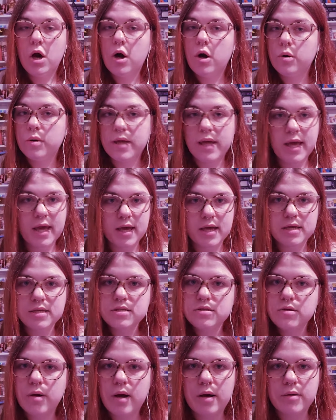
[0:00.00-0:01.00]
Okay,
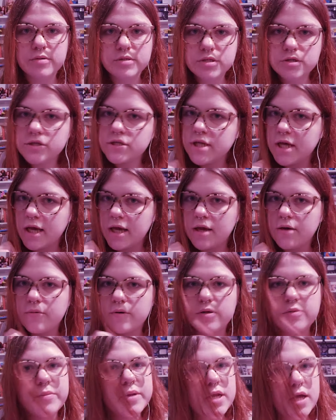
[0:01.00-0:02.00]
so how was your day?
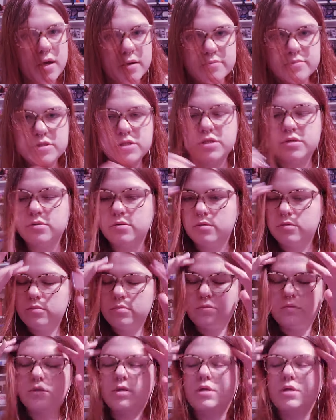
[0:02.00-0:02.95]
What have you been up to?